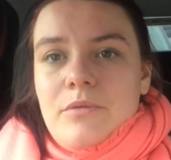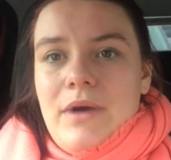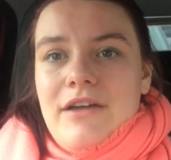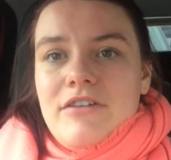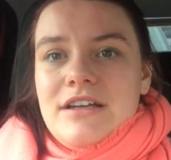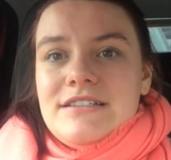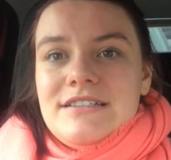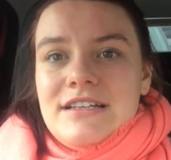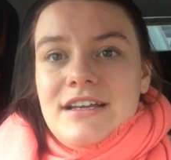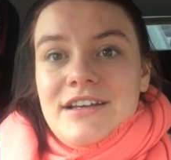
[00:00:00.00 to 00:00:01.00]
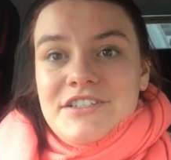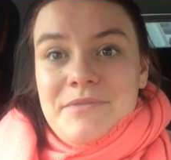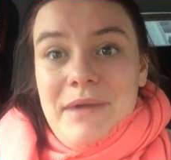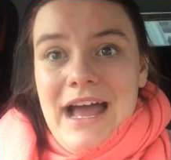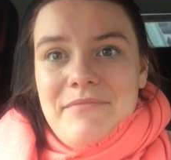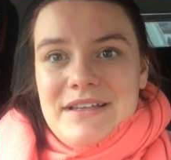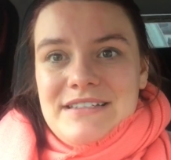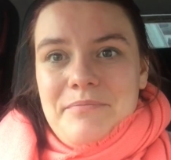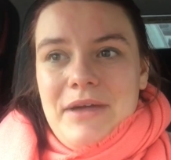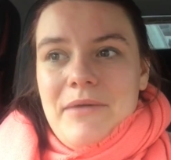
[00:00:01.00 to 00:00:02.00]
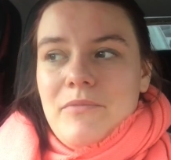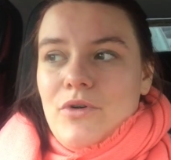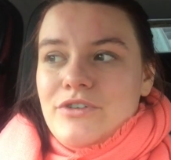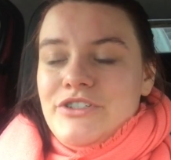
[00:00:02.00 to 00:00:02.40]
whereas Sha'bam is a bit more